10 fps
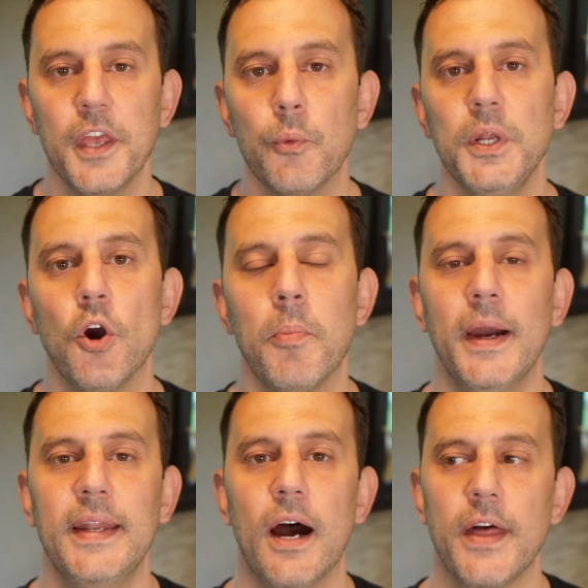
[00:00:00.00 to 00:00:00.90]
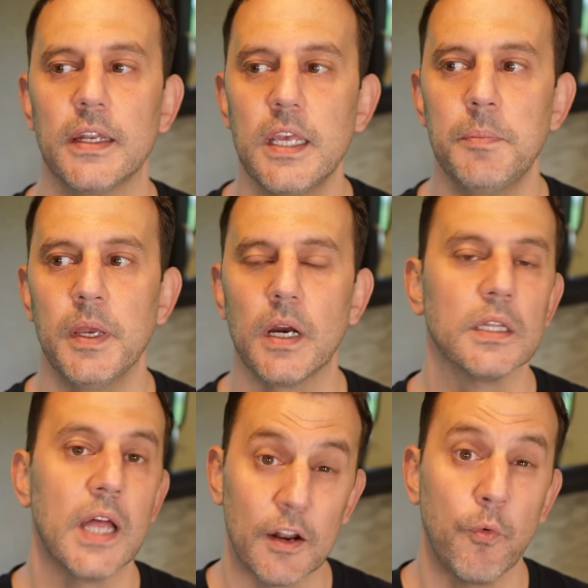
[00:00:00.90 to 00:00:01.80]
I think we know by now that keeping a
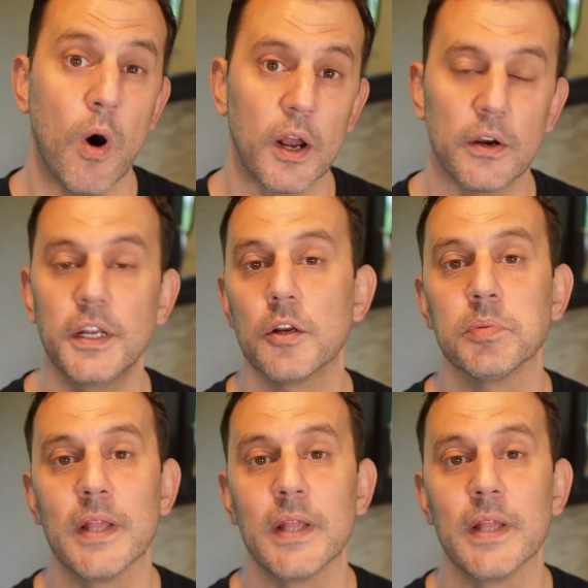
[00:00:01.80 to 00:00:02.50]
lot of water in your